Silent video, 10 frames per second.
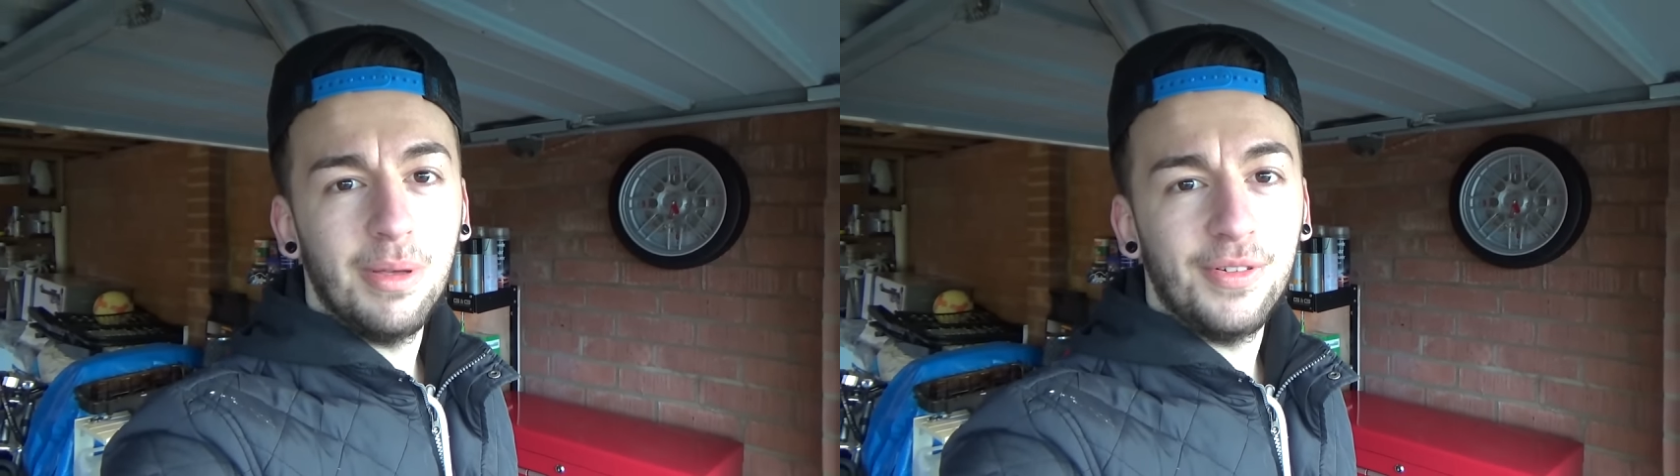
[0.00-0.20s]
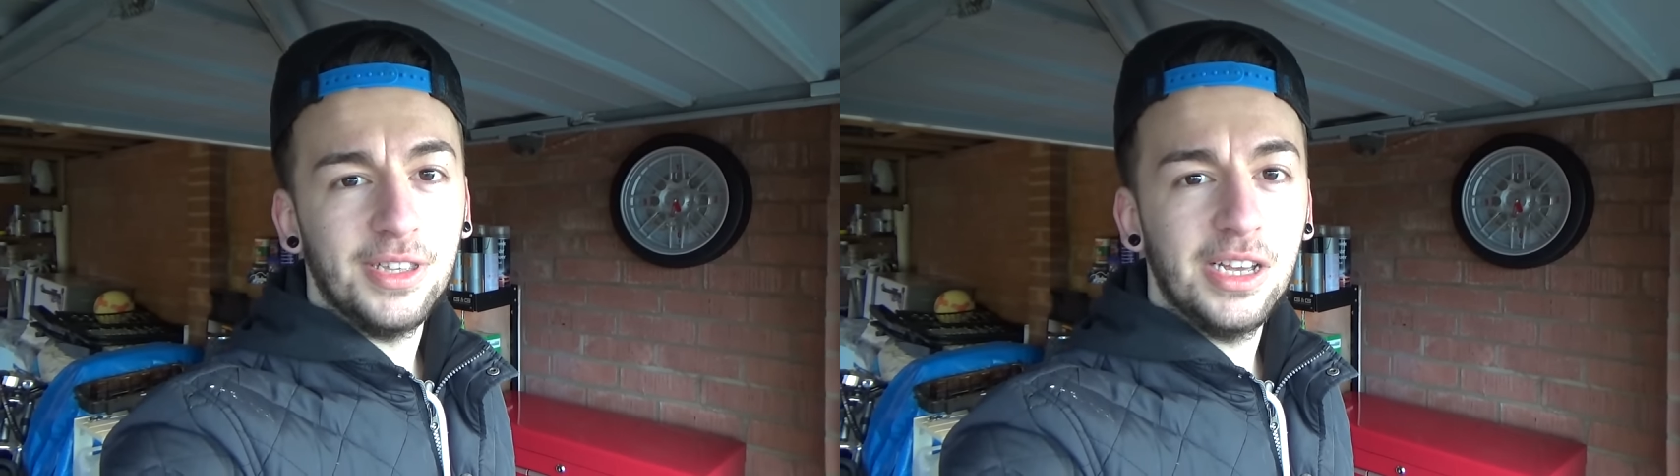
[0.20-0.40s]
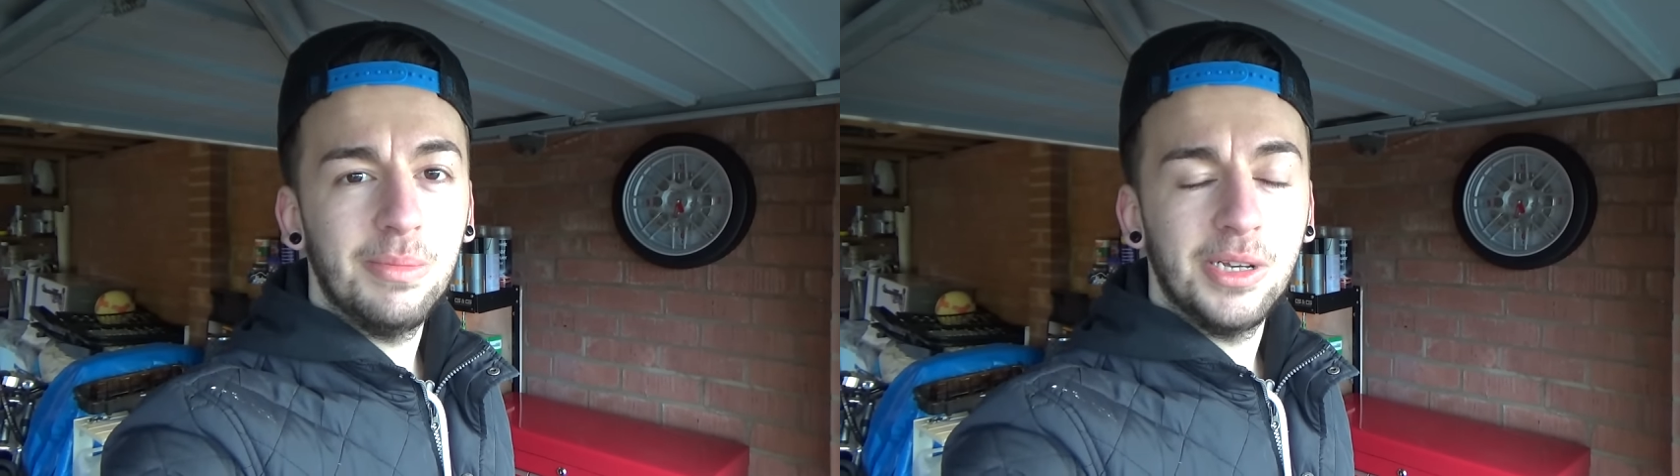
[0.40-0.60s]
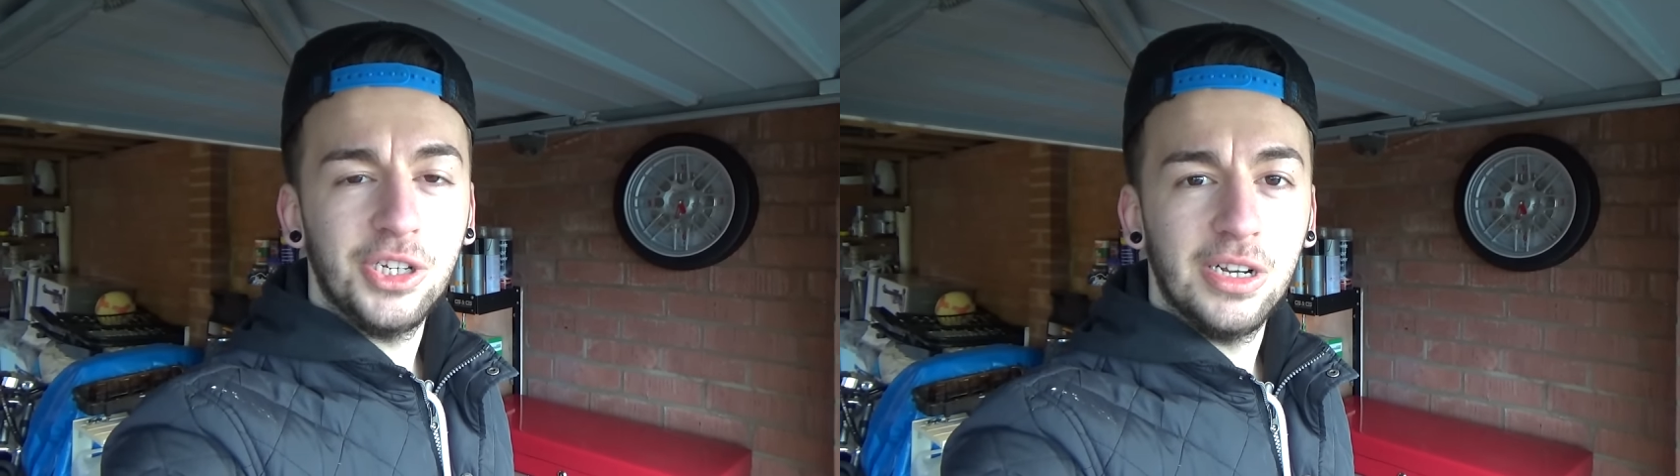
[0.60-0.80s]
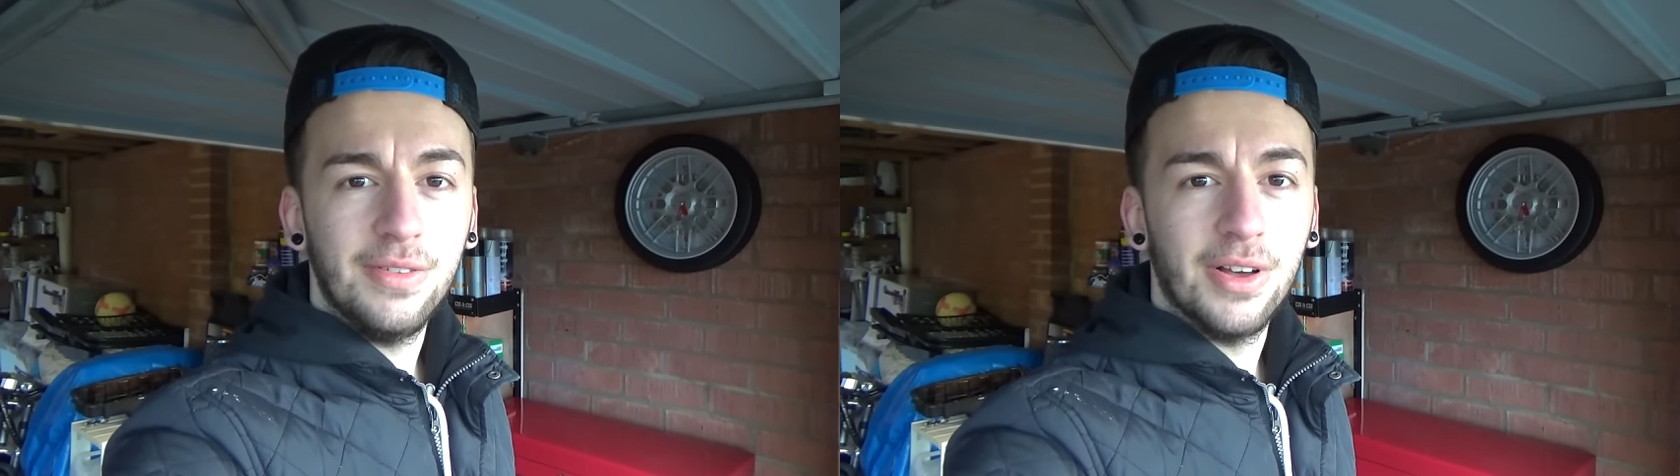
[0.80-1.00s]
If it did, make
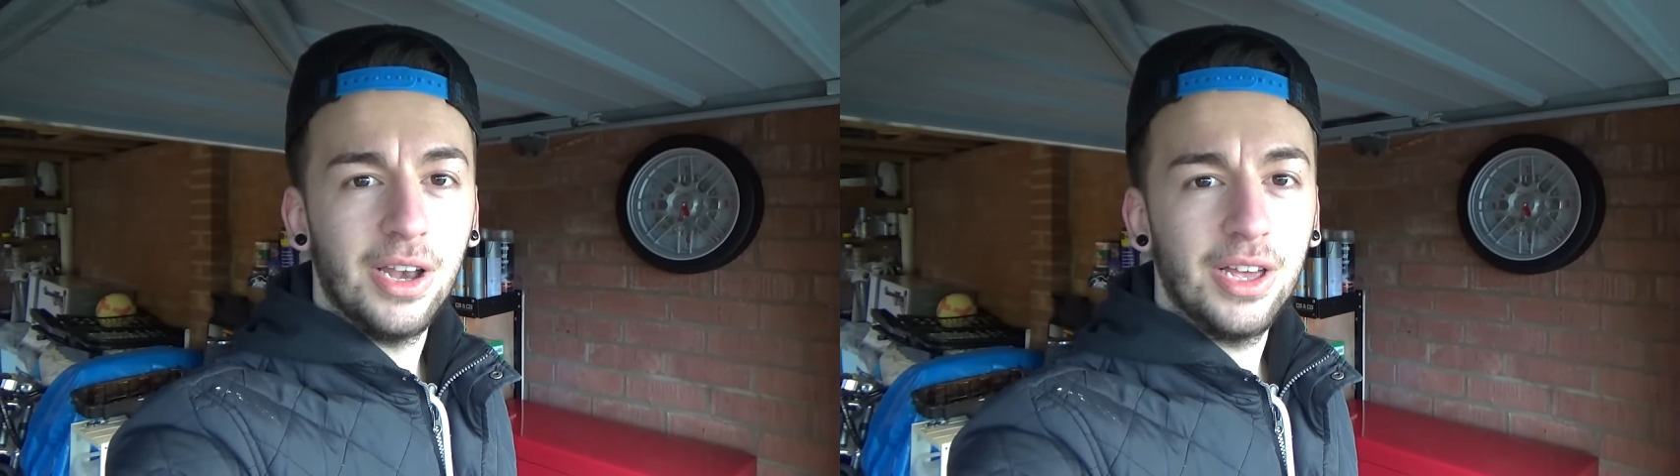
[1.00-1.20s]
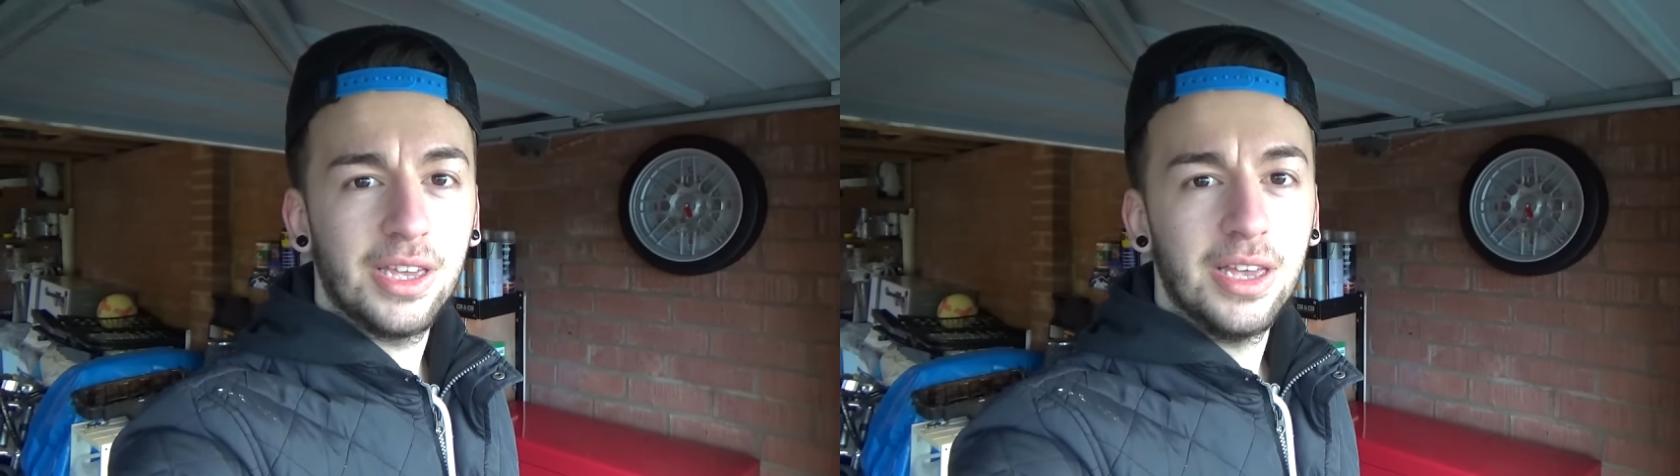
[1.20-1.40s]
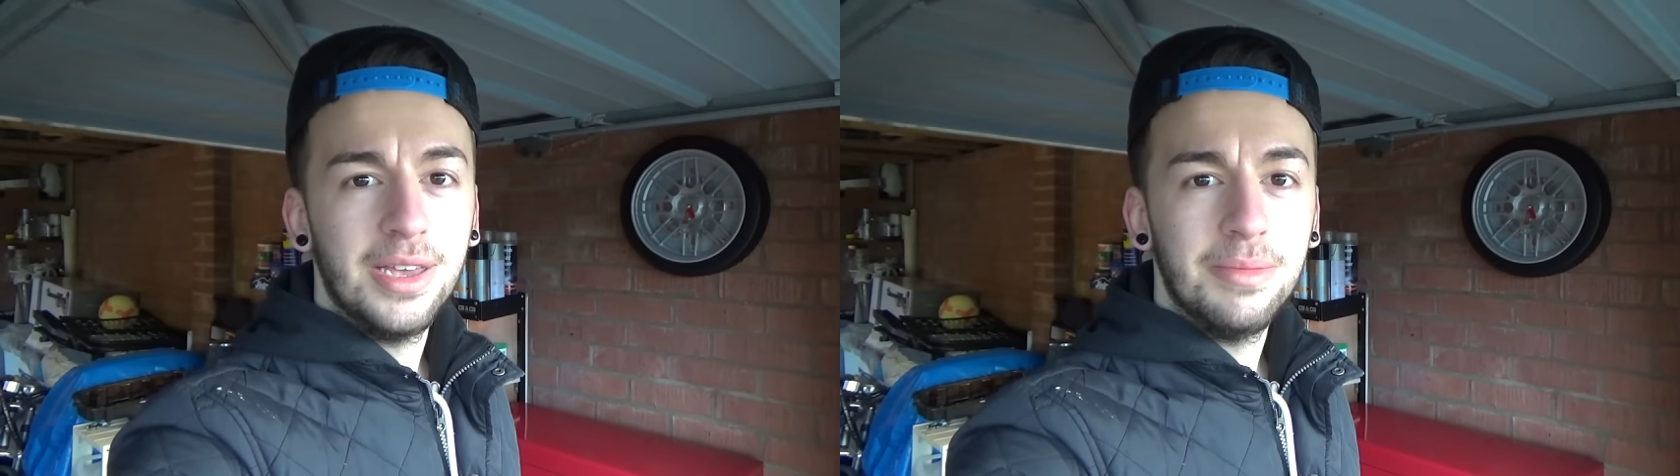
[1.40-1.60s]
sure you leave a like,